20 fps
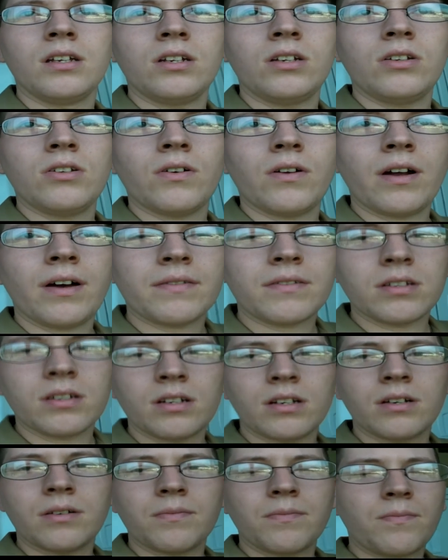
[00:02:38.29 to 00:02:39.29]
you don't have
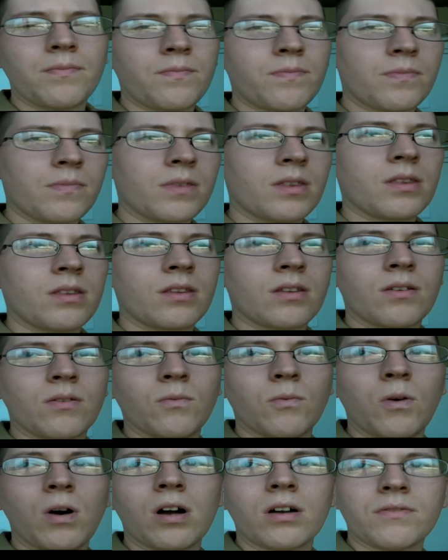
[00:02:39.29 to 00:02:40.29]
to
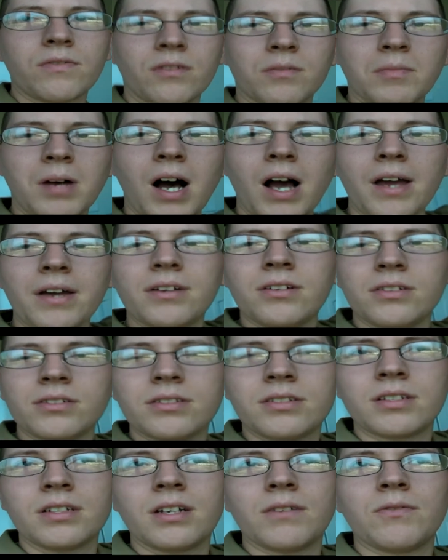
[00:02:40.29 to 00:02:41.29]
walk for
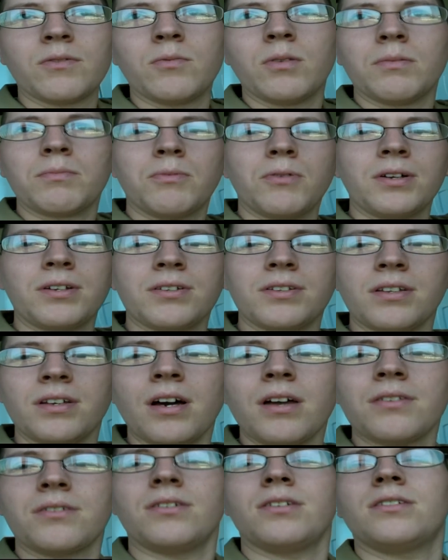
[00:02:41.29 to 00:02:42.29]
miles to get from one point to the other.